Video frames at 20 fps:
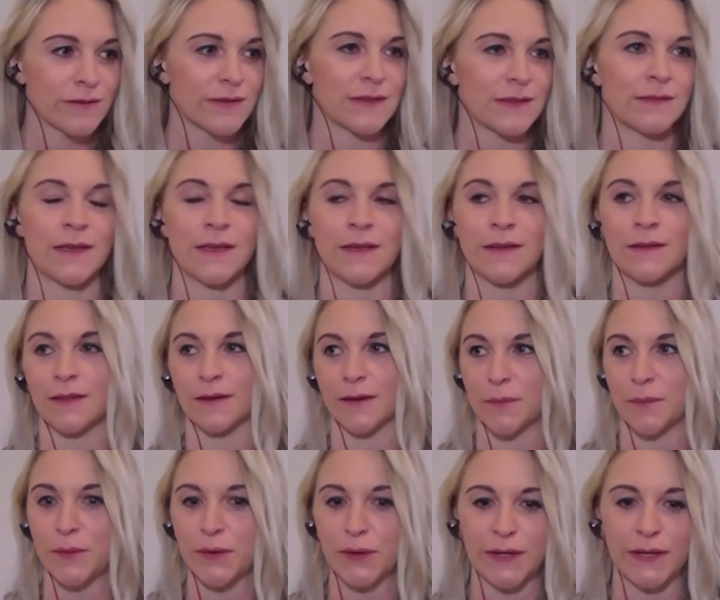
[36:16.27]
and like the
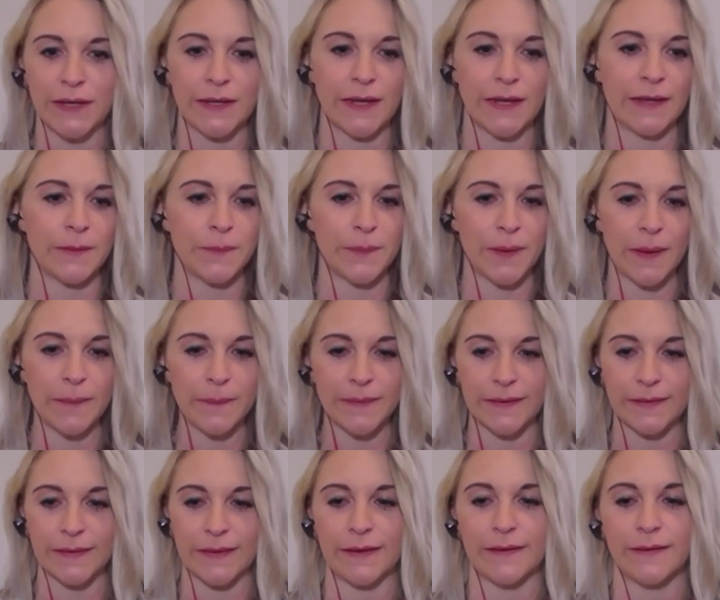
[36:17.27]
community and the
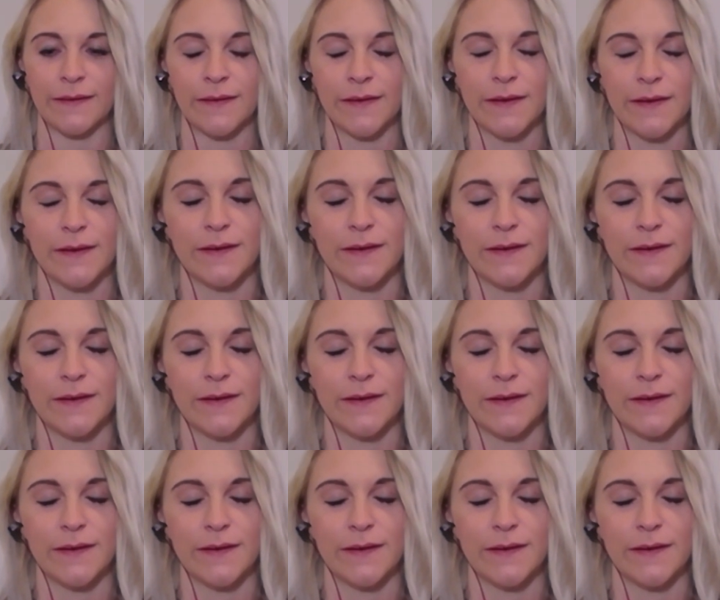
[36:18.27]
public, like